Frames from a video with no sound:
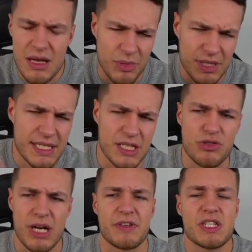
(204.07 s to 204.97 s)
But this is
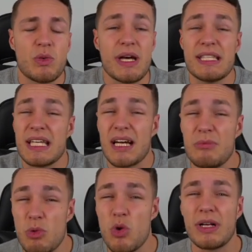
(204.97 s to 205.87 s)
Travis tweeting, a
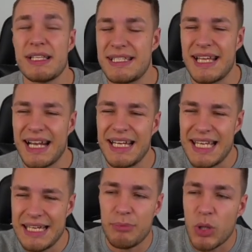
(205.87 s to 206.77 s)
Morgan
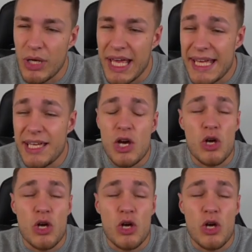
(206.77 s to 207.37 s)
Stanley employee